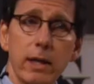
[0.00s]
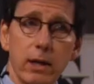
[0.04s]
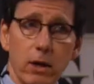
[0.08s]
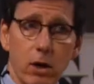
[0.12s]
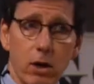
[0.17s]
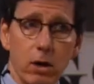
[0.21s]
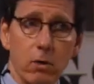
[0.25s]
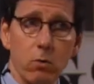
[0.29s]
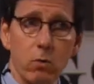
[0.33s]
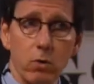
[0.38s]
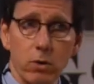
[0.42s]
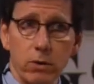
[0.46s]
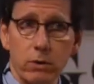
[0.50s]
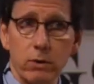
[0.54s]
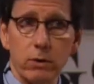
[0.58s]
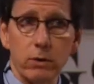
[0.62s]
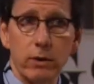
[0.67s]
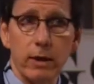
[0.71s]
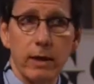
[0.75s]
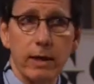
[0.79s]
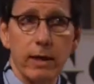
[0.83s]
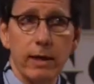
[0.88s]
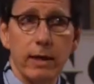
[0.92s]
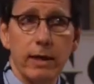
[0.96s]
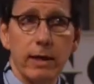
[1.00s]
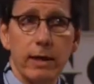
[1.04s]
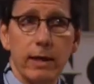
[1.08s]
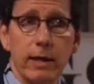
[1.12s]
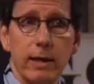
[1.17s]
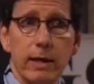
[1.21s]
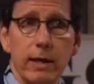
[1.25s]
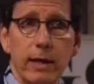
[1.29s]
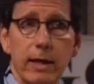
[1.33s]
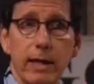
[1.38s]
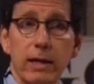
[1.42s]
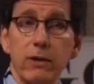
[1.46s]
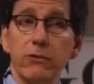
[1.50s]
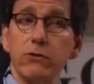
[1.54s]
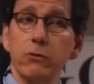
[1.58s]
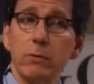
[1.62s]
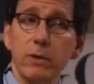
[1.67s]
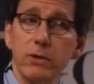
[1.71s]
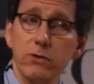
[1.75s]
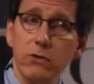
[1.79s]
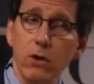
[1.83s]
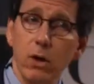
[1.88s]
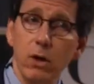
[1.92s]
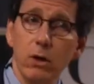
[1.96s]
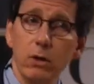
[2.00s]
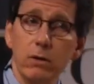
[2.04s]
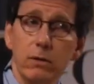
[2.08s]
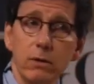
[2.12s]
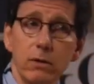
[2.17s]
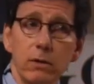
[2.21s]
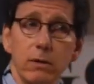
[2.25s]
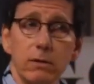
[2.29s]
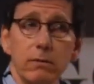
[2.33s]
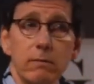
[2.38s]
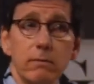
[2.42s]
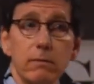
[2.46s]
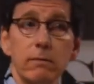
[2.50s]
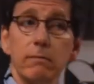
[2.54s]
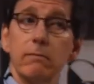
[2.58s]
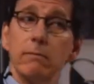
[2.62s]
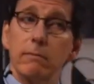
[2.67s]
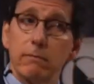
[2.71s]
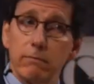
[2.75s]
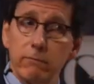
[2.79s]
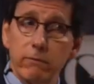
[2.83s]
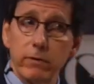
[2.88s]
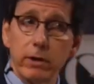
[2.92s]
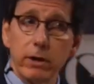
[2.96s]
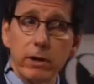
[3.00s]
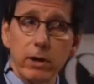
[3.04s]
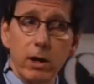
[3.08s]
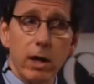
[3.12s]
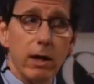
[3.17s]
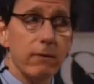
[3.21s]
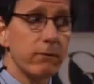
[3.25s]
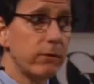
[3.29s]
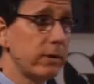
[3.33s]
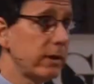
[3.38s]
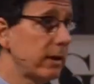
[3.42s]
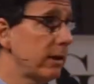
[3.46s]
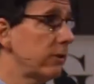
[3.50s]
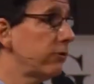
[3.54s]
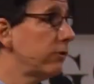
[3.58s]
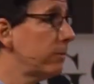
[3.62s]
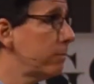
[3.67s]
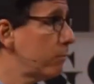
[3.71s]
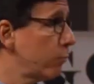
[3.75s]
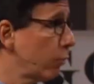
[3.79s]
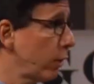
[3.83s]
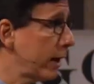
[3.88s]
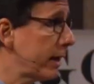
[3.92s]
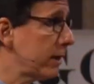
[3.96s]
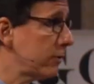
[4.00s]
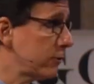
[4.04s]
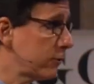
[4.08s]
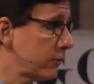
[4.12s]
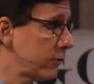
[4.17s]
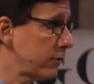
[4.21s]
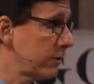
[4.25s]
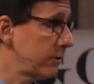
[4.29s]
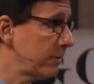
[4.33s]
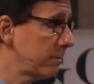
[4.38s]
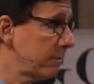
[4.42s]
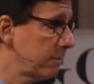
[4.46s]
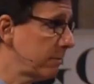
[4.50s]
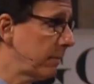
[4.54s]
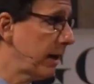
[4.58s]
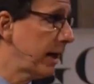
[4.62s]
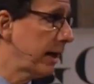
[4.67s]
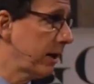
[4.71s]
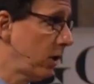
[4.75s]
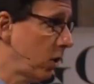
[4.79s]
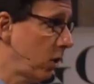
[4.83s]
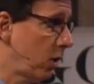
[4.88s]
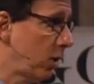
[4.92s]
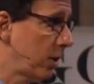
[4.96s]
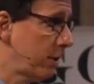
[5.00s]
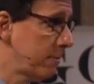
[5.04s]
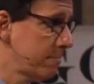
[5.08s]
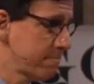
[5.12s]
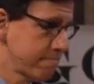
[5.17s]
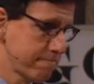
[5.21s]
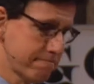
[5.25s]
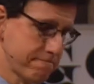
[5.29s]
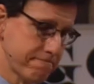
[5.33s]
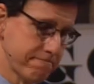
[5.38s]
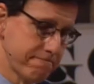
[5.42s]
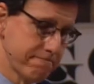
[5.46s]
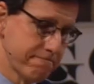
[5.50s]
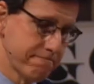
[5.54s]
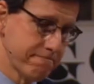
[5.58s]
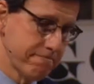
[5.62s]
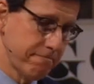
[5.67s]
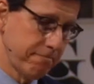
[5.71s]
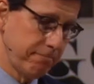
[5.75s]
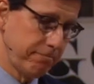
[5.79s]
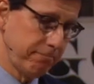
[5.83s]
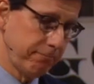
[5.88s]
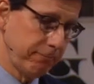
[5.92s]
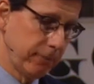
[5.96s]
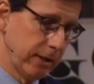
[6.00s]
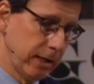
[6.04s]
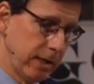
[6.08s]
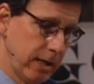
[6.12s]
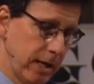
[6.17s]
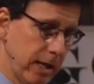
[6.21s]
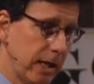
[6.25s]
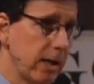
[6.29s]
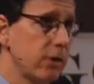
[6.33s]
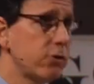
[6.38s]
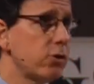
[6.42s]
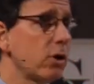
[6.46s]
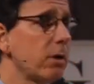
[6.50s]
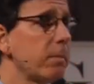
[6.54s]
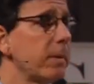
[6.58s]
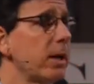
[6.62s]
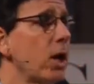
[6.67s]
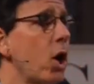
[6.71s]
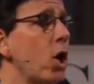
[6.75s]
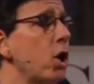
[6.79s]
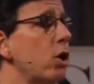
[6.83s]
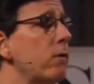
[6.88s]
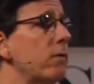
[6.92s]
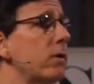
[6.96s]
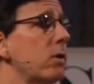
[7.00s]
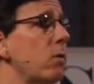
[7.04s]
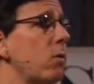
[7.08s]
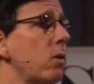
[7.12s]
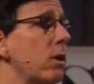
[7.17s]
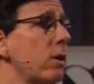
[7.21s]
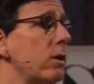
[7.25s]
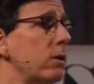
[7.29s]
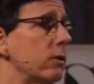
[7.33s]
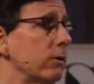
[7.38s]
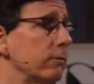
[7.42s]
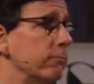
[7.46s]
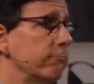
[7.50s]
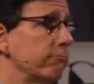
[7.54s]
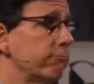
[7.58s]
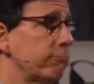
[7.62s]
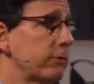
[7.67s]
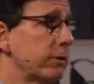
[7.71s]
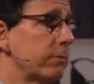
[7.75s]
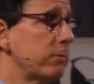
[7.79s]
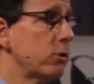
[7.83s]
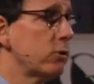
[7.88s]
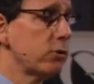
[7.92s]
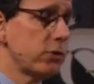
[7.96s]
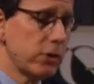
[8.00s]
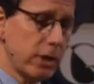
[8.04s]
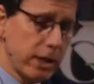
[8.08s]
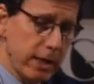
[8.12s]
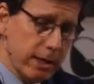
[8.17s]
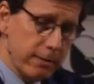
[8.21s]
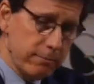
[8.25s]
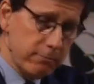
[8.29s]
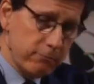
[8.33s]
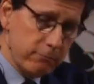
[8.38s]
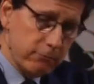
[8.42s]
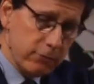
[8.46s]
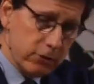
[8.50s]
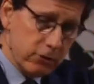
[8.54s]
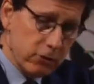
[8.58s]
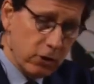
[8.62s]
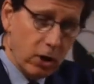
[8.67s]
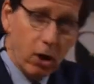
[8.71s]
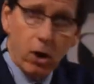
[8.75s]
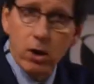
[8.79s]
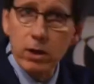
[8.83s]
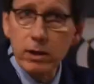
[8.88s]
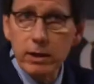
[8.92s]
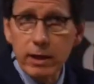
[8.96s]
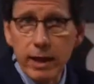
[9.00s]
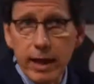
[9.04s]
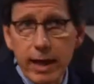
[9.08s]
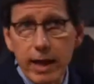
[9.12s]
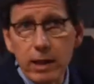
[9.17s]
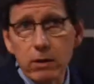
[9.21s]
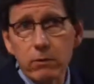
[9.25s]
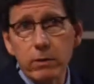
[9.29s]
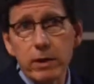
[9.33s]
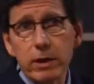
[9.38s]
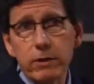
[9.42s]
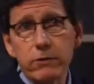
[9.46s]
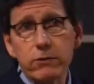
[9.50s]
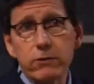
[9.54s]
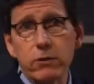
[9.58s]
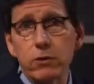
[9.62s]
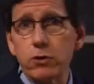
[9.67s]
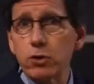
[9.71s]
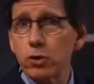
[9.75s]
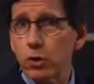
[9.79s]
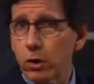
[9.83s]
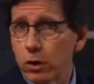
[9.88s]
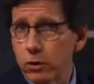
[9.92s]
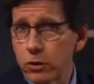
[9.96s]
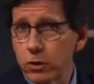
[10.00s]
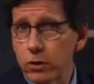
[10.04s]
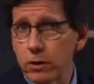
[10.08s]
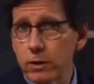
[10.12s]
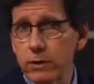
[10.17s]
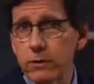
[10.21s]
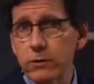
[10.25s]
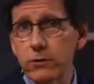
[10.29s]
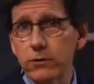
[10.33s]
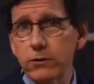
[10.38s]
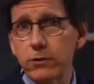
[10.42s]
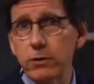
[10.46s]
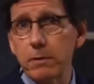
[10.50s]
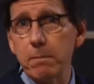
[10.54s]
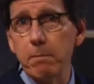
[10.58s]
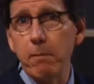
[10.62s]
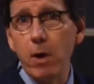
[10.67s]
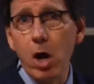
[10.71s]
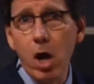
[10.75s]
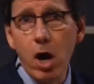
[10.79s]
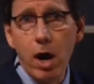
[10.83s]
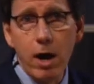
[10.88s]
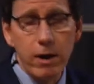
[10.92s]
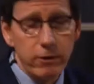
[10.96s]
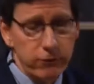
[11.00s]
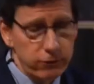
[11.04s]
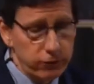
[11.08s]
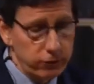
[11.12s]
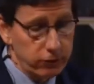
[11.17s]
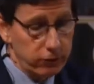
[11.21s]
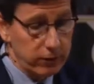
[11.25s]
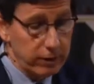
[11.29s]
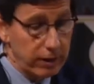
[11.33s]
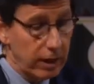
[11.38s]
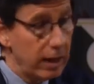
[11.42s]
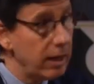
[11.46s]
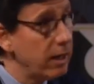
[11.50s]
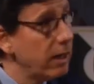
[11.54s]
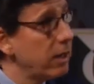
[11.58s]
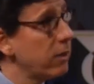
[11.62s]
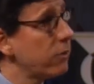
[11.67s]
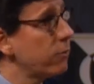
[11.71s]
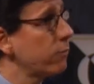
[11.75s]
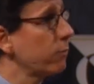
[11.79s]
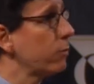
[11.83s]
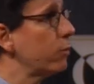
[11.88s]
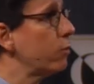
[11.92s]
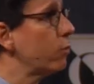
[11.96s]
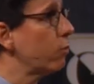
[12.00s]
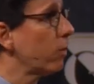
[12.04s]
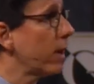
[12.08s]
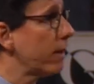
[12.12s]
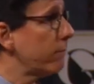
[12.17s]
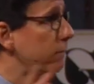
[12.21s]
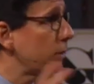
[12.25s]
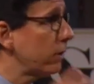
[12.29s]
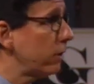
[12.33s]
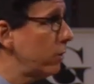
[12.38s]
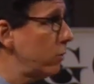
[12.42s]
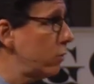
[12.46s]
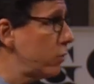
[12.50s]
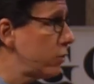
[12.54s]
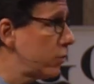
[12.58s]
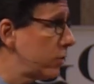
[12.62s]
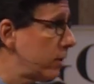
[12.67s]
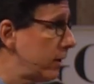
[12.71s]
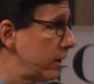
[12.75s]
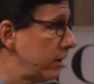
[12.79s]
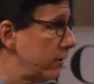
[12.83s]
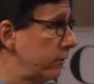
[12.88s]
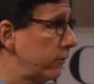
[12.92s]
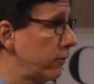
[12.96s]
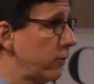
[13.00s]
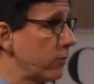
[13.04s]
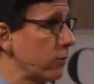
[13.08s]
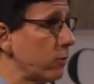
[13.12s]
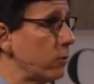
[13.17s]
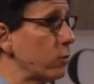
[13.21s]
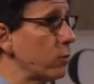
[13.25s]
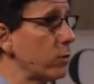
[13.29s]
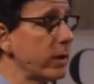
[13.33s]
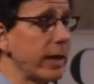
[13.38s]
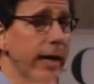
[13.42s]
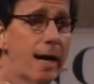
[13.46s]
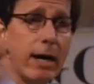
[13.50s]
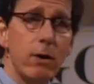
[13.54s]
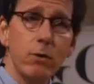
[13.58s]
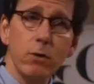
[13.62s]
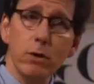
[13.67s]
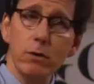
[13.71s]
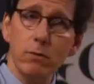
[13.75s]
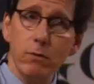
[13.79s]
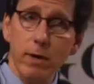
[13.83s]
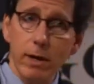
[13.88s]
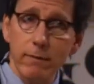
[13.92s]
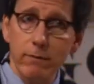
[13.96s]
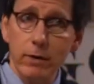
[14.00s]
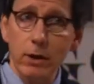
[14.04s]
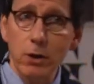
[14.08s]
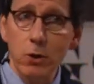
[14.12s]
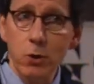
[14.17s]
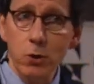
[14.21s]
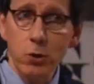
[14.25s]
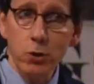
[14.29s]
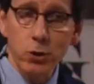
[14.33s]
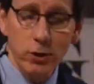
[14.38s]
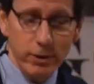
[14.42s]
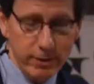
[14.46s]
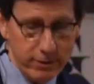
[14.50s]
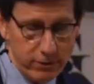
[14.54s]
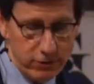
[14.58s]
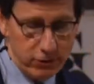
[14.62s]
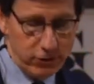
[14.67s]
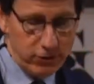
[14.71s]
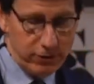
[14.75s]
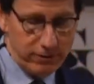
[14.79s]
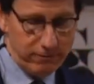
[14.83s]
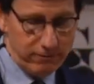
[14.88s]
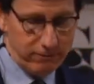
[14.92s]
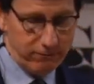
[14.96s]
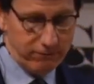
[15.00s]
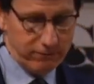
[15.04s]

in our world, and as a result, very often is embraced by all. And it took me all over the world to museums, to art galleries, to churches, to mosques, through revolutions, through counter revolutions.